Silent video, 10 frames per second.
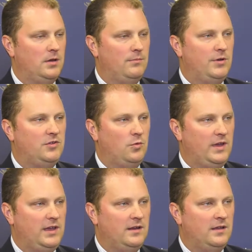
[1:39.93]

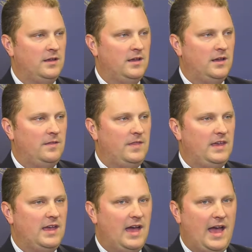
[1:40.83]
between
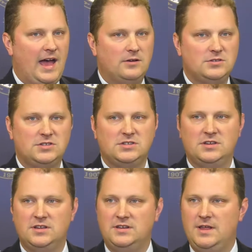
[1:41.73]
the House
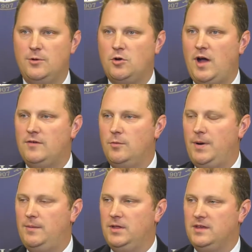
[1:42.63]
Democrat and
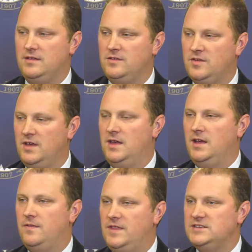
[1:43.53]
Republicans
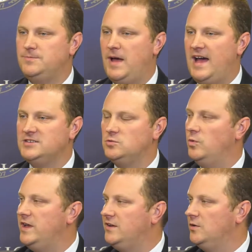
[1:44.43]
this past
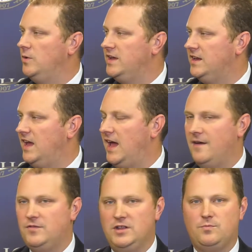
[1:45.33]
week to week and a
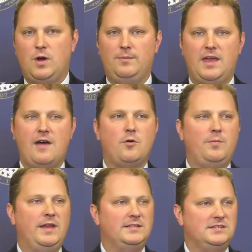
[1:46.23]
half than it's probably ever
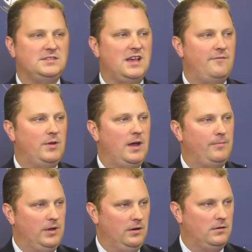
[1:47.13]
been since I've been
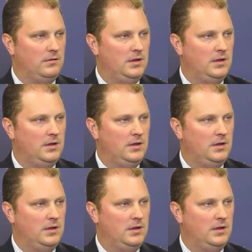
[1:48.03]
up here.